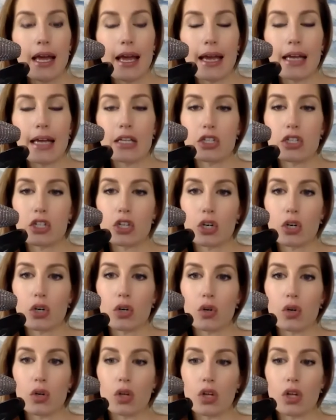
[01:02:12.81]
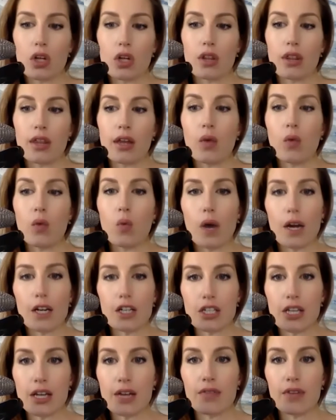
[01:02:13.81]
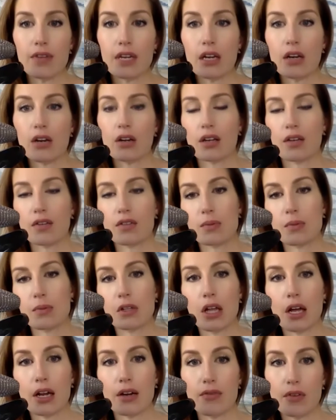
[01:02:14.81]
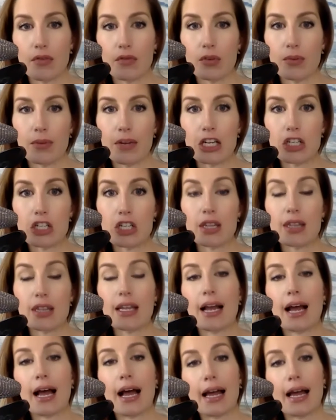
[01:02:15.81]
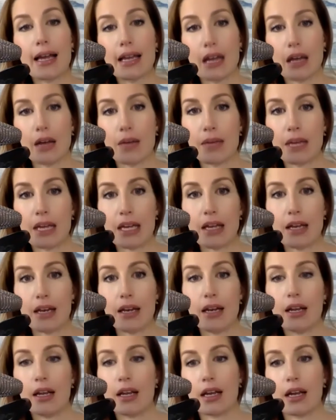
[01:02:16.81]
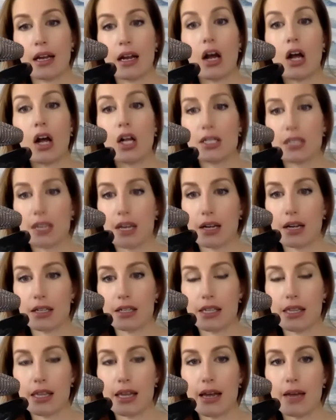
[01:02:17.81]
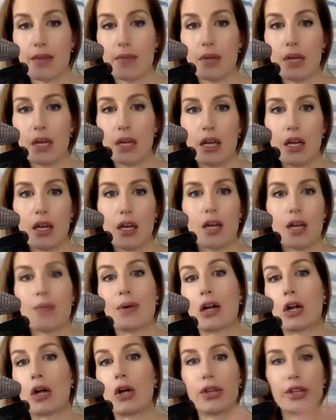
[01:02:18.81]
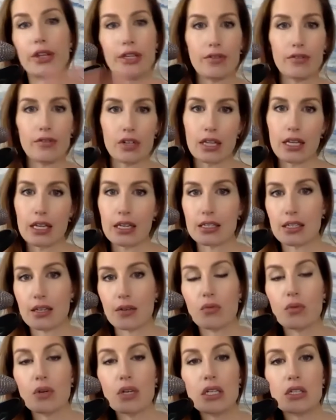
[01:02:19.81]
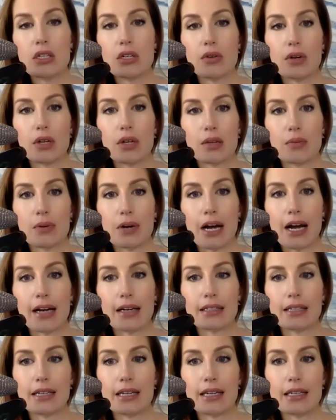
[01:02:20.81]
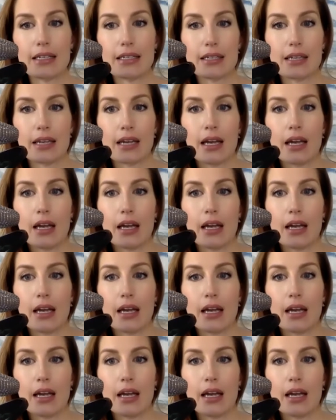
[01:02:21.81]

And so they'll watch that video. It gives them a lot of information. Then I come in and I'll talk to them about all the different things that we do in the practice.